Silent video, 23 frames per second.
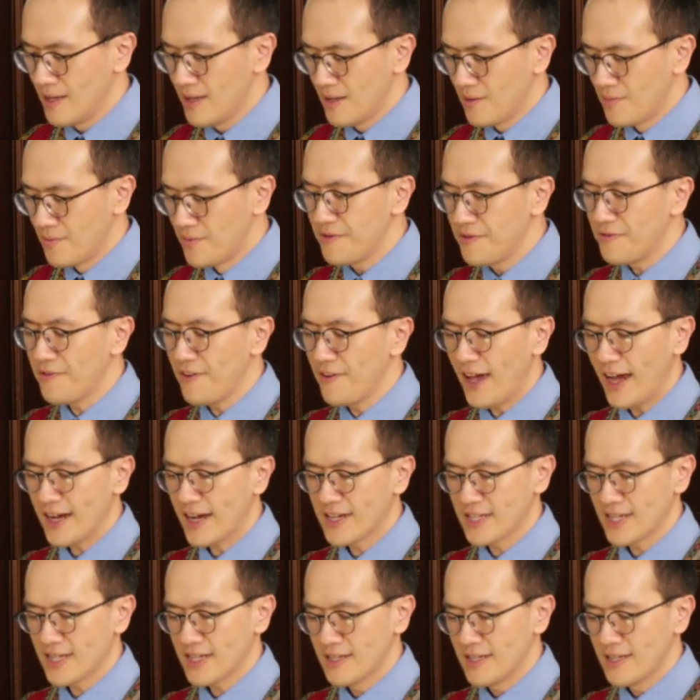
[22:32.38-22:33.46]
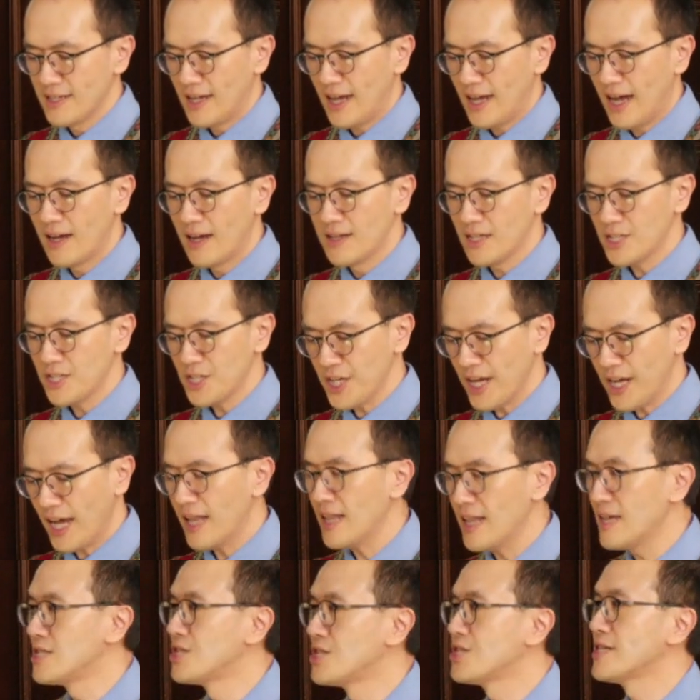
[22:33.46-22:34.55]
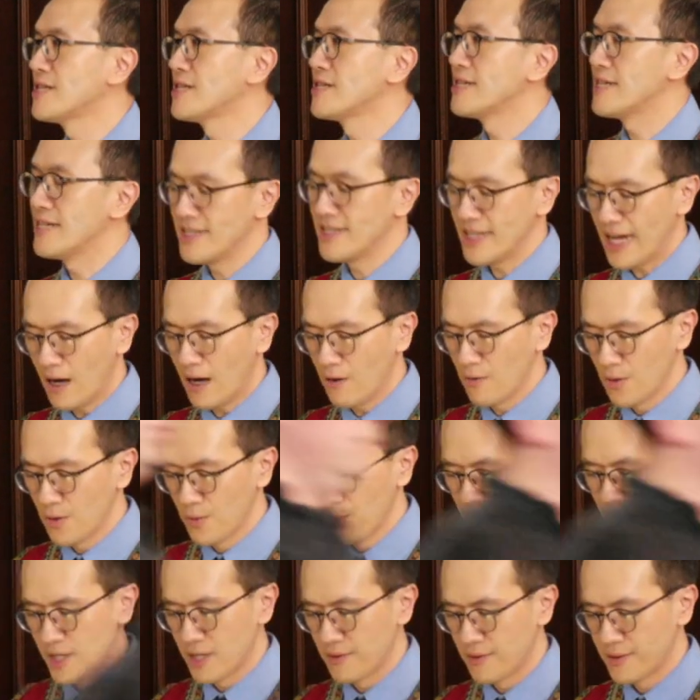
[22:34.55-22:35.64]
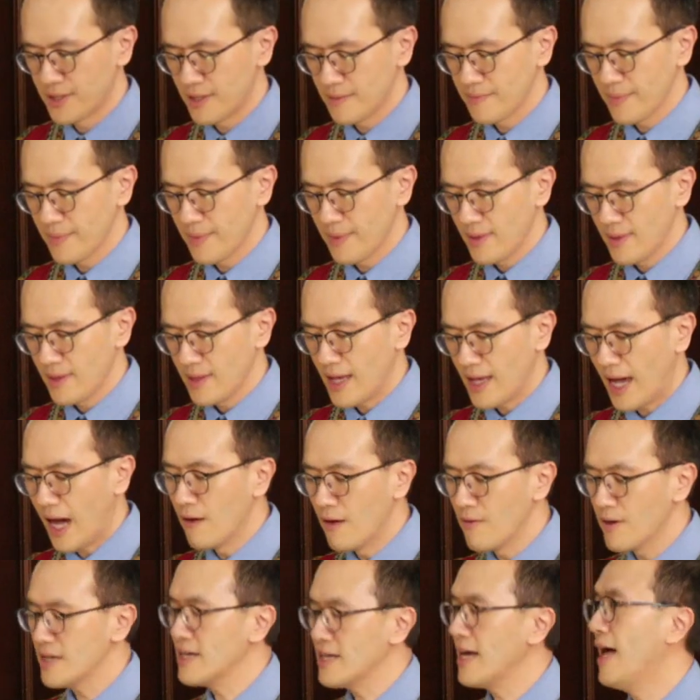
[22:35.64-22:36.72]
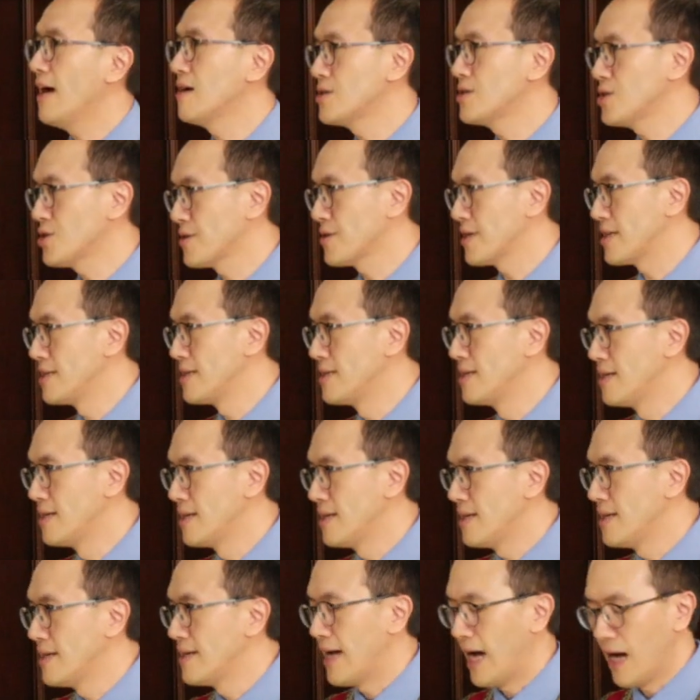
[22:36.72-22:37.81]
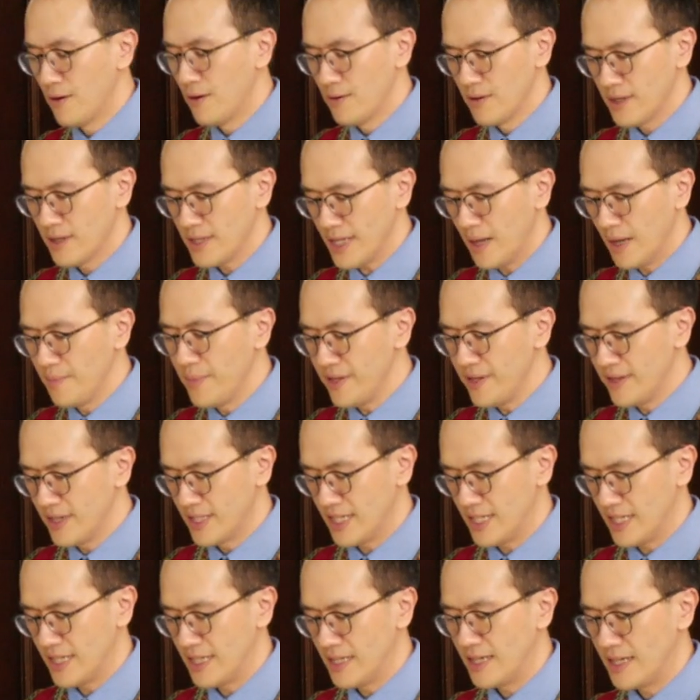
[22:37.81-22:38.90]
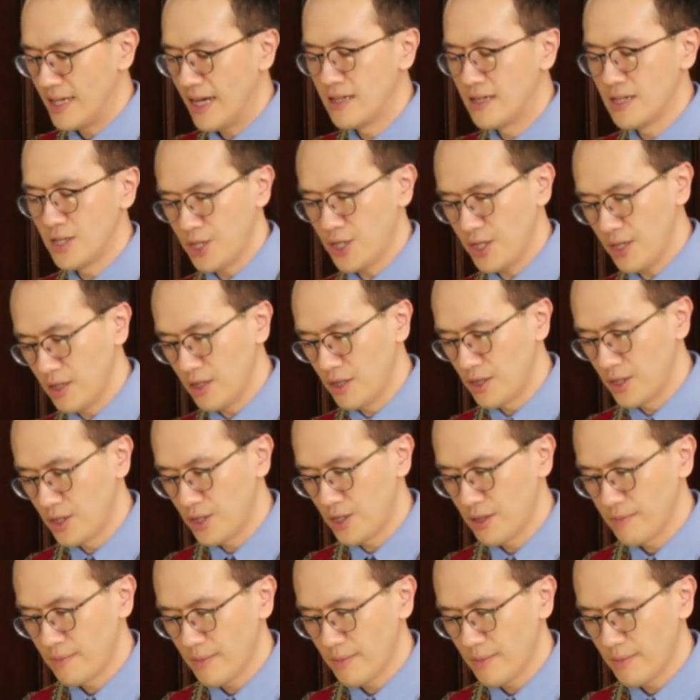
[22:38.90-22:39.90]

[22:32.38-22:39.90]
reflect on a challenge in our world, our country, our community, and the church.